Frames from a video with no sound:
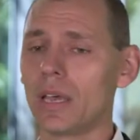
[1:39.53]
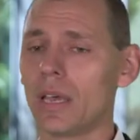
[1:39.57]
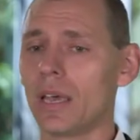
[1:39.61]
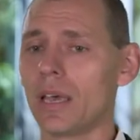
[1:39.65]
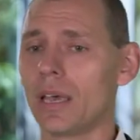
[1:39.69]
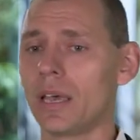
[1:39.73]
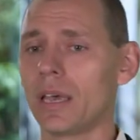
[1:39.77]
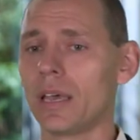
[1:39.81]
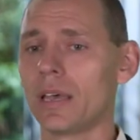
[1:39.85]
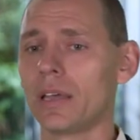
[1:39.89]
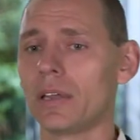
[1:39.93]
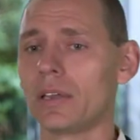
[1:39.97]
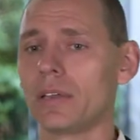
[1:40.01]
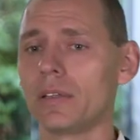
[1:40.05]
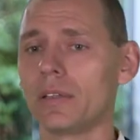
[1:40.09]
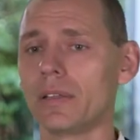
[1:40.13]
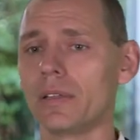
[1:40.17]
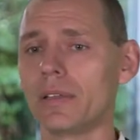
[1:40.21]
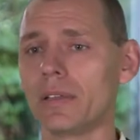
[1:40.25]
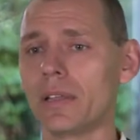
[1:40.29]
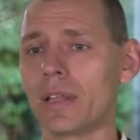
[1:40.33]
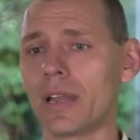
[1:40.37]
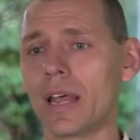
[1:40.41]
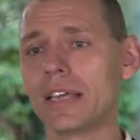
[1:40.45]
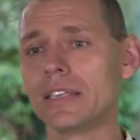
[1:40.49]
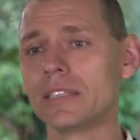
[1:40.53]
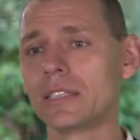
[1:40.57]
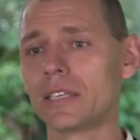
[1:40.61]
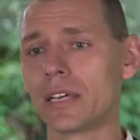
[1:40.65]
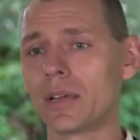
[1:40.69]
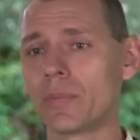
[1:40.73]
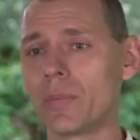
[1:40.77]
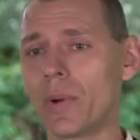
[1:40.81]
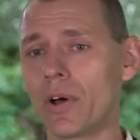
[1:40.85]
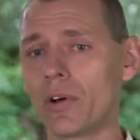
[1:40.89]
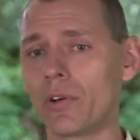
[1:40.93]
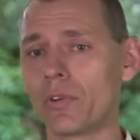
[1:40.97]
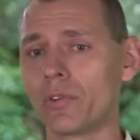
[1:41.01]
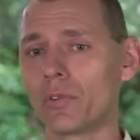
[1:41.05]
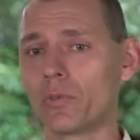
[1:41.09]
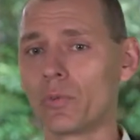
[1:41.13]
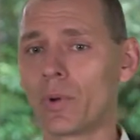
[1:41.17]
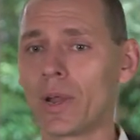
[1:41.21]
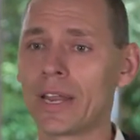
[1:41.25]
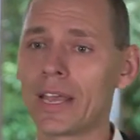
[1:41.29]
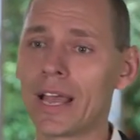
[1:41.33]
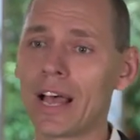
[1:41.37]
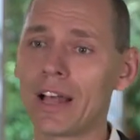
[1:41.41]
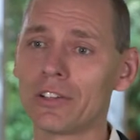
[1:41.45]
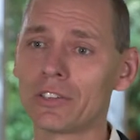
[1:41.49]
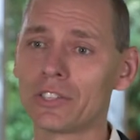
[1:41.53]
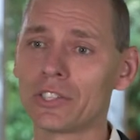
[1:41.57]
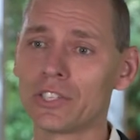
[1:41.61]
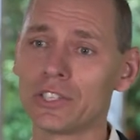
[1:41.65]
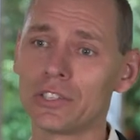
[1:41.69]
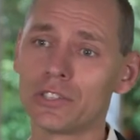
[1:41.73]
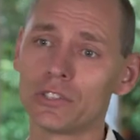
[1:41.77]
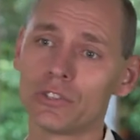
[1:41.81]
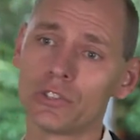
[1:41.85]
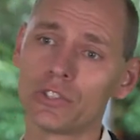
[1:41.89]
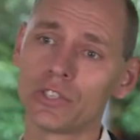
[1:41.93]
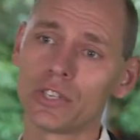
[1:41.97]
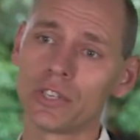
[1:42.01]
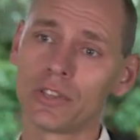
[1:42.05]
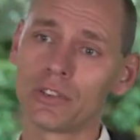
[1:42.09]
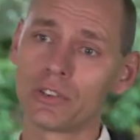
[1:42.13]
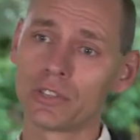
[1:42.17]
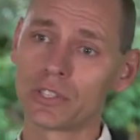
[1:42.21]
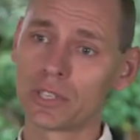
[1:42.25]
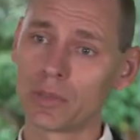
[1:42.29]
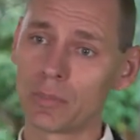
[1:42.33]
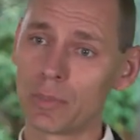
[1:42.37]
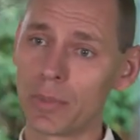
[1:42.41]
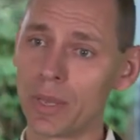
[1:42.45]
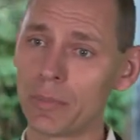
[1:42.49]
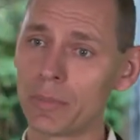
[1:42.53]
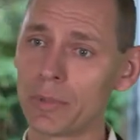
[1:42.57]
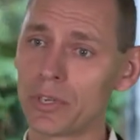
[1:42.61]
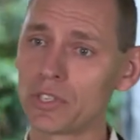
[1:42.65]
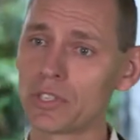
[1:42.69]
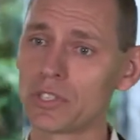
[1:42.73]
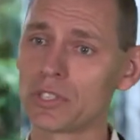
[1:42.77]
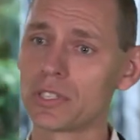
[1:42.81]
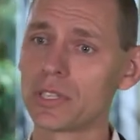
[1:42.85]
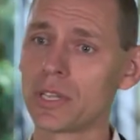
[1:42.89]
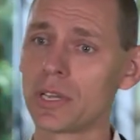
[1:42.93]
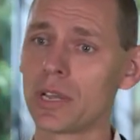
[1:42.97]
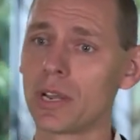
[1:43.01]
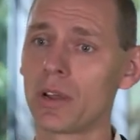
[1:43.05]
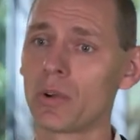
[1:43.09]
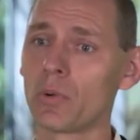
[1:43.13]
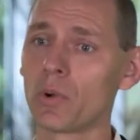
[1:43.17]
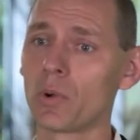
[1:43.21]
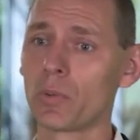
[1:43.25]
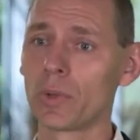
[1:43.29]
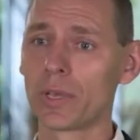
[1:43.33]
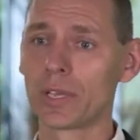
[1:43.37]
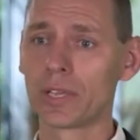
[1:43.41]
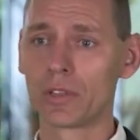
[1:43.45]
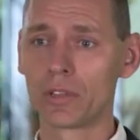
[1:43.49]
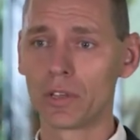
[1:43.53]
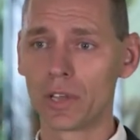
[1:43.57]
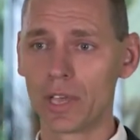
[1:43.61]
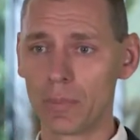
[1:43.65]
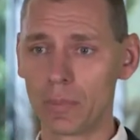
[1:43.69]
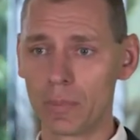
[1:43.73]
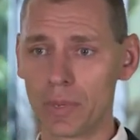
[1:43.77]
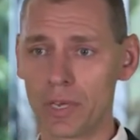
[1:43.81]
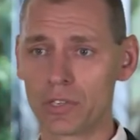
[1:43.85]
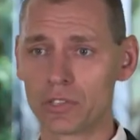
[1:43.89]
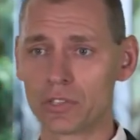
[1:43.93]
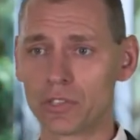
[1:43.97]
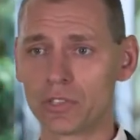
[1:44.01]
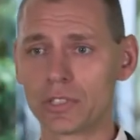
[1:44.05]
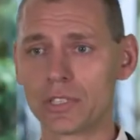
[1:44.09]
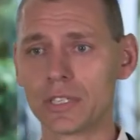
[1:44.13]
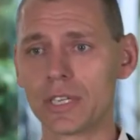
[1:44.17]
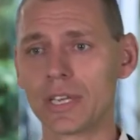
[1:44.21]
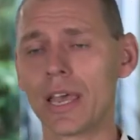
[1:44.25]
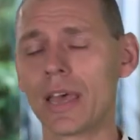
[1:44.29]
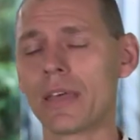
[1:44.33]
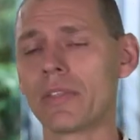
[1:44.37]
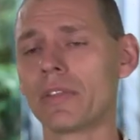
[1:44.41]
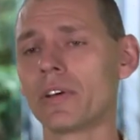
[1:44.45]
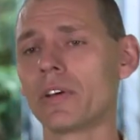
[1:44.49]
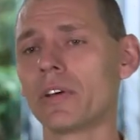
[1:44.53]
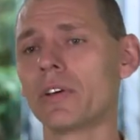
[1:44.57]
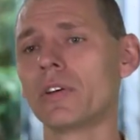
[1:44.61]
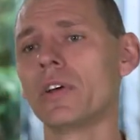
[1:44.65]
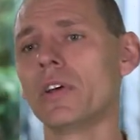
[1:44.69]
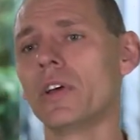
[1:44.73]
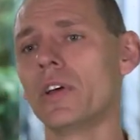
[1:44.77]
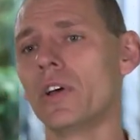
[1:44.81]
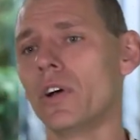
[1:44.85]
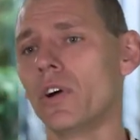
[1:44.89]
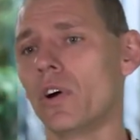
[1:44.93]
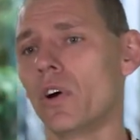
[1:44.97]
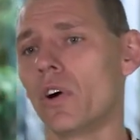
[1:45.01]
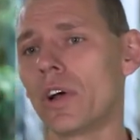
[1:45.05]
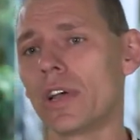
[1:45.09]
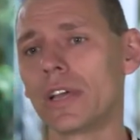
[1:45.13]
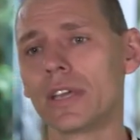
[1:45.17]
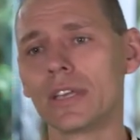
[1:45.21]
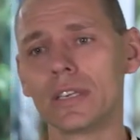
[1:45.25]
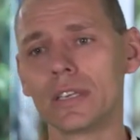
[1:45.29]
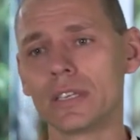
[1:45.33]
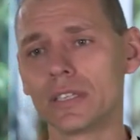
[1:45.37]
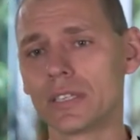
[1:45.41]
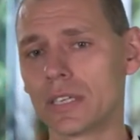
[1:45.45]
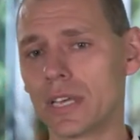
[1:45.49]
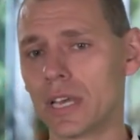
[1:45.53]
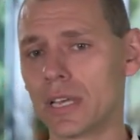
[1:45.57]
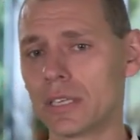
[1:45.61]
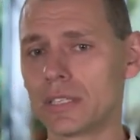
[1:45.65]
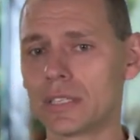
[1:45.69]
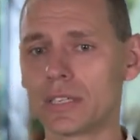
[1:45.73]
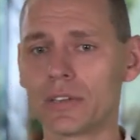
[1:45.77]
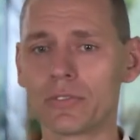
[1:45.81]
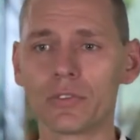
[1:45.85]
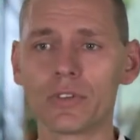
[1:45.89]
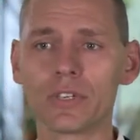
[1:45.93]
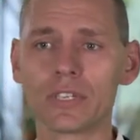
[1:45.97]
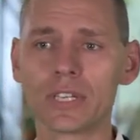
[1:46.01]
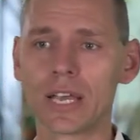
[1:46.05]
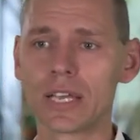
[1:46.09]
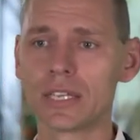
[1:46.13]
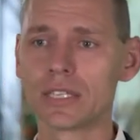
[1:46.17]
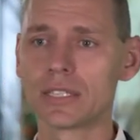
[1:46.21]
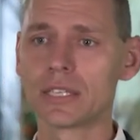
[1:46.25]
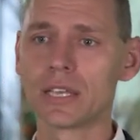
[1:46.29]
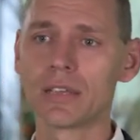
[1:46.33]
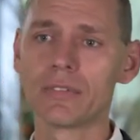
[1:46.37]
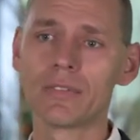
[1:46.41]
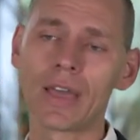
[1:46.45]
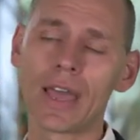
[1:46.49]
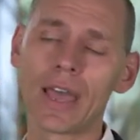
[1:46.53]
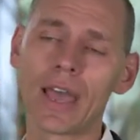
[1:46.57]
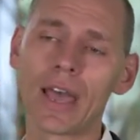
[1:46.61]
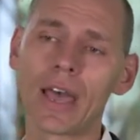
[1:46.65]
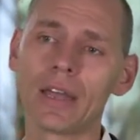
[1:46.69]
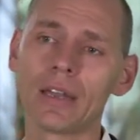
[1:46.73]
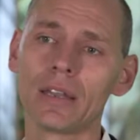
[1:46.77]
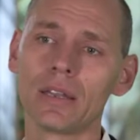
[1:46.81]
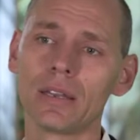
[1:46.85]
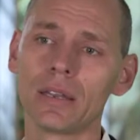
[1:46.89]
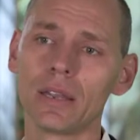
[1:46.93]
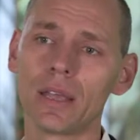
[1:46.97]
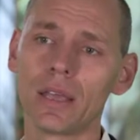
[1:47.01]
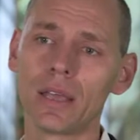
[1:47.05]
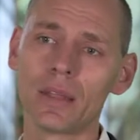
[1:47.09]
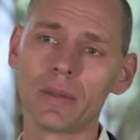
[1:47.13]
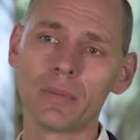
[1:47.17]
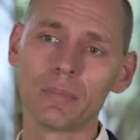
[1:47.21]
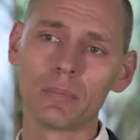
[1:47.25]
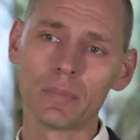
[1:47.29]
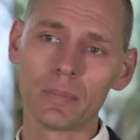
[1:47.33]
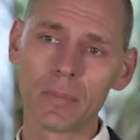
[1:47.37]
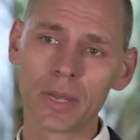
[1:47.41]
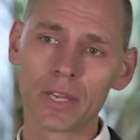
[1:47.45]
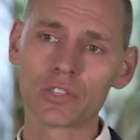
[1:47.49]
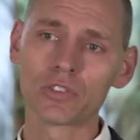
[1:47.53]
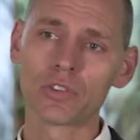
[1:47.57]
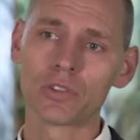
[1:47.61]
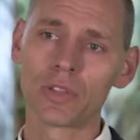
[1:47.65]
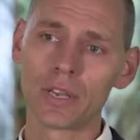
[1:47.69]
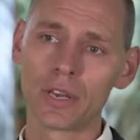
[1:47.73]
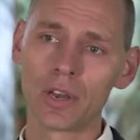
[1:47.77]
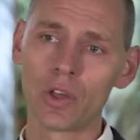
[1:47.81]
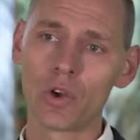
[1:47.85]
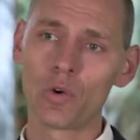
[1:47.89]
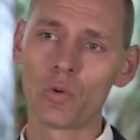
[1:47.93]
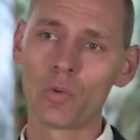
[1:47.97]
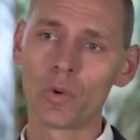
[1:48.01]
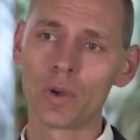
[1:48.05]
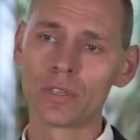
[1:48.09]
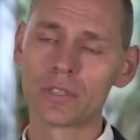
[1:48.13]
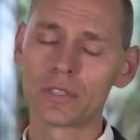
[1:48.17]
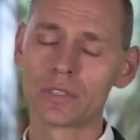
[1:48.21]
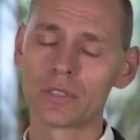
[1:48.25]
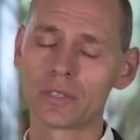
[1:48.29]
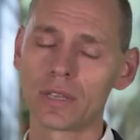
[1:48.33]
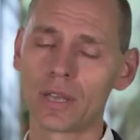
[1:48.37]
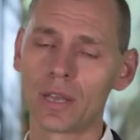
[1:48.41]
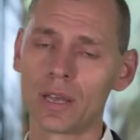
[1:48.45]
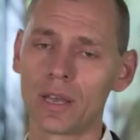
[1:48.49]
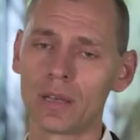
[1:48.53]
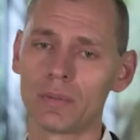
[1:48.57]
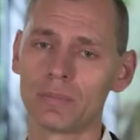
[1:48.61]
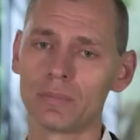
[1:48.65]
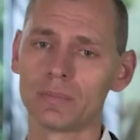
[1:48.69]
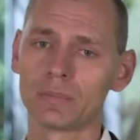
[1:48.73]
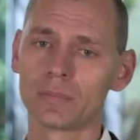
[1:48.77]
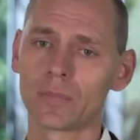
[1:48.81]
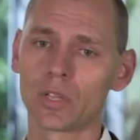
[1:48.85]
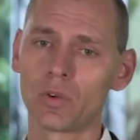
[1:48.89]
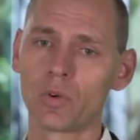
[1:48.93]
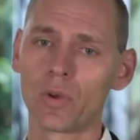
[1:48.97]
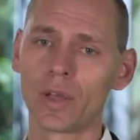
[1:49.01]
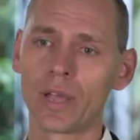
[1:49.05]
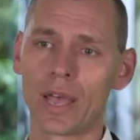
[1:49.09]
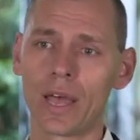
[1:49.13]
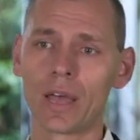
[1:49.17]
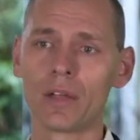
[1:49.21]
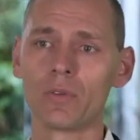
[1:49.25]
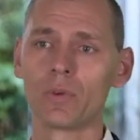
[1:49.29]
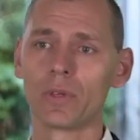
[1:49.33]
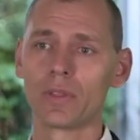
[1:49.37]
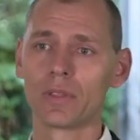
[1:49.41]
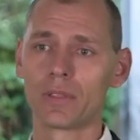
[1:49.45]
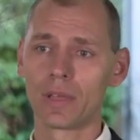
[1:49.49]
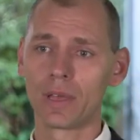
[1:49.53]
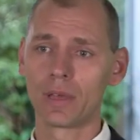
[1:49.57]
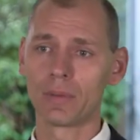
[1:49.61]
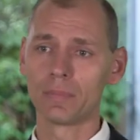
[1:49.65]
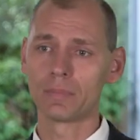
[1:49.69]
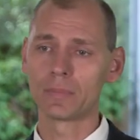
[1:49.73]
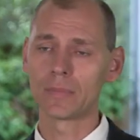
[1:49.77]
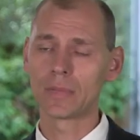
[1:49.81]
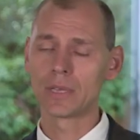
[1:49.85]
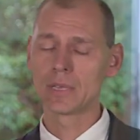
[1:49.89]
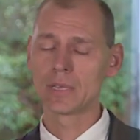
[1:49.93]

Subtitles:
And the nice thing about radiology is usually there's some images there where we can look at pictures together, or I can discuss different tests they've had and make sure they know what's going on with them.